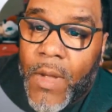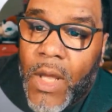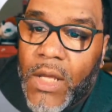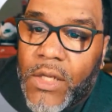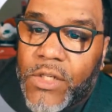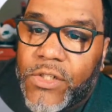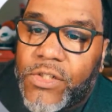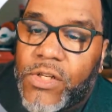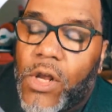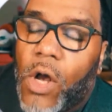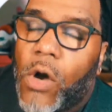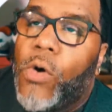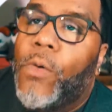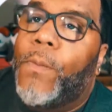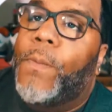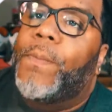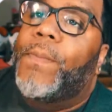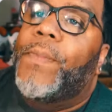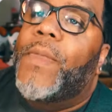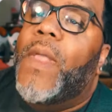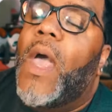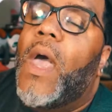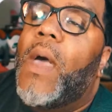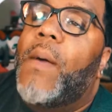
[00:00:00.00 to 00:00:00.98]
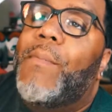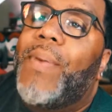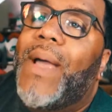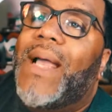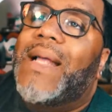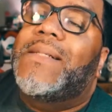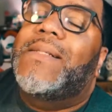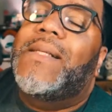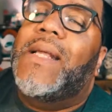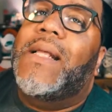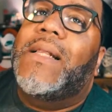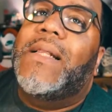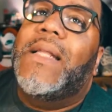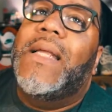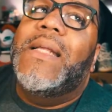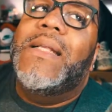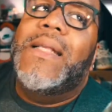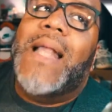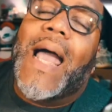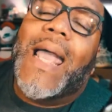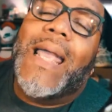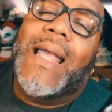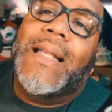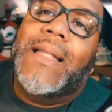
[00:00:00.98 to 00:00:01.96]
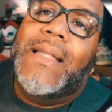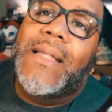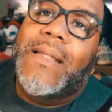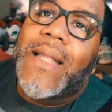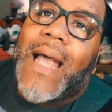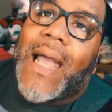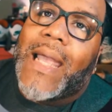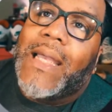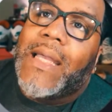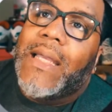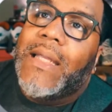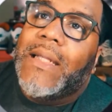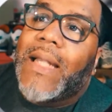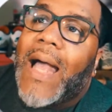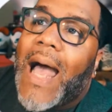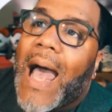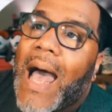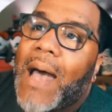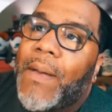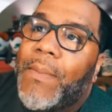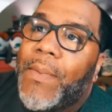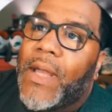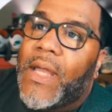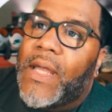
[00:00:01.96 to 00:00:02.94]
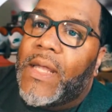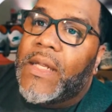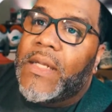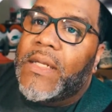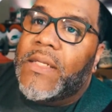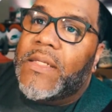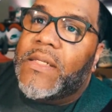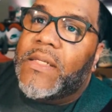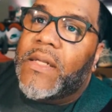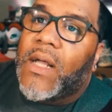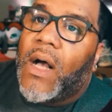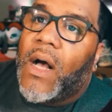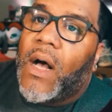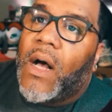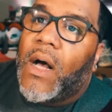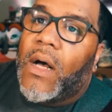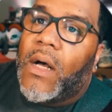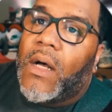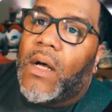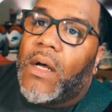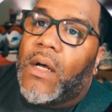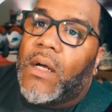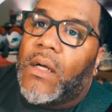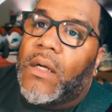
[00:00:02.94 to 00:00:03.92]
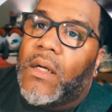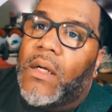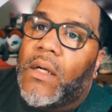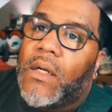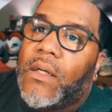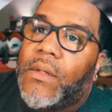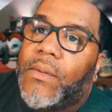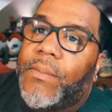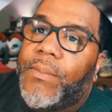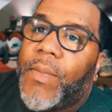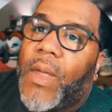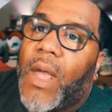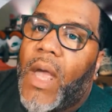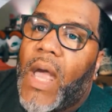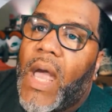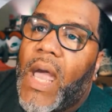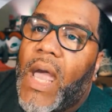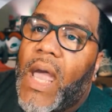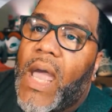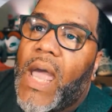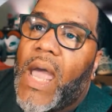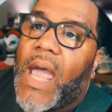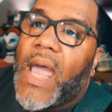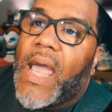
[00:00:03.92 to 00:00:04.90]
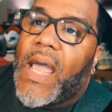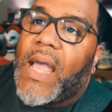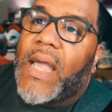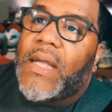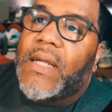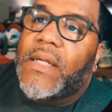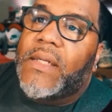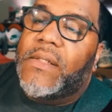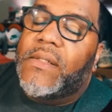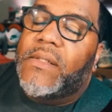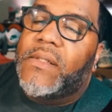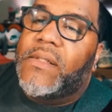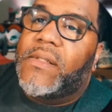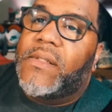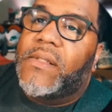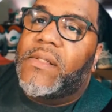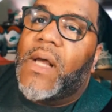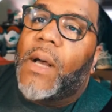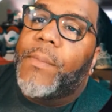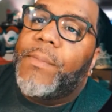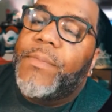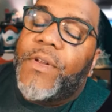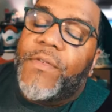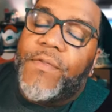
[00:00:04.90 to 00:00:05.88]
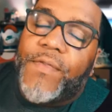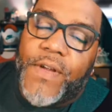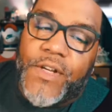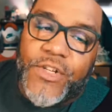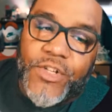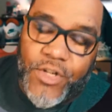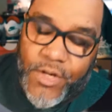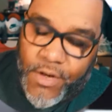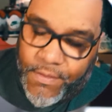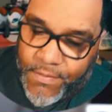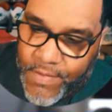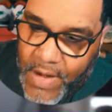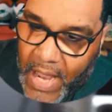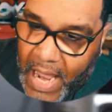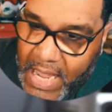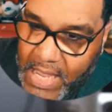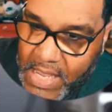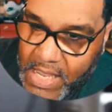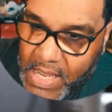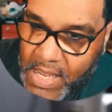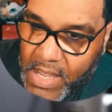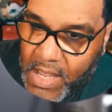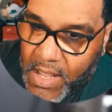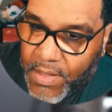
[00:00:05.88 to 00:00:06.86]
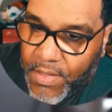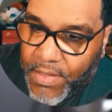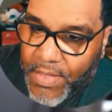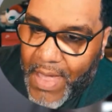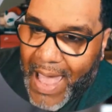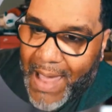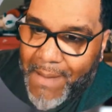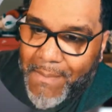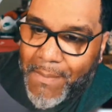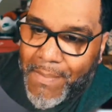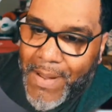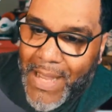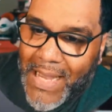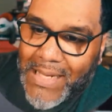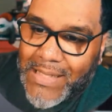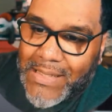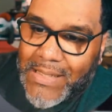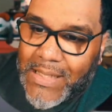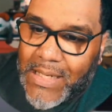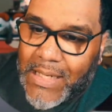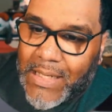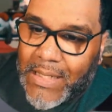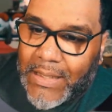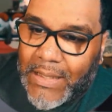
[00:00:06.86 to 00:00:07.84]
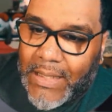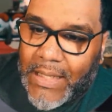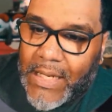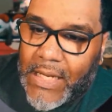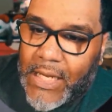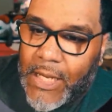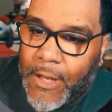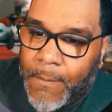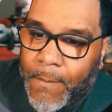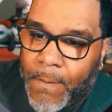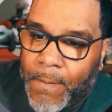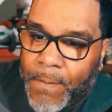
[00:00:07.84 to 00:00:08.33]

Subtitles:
So basically, Nikelab is a subdivision of Nike that basically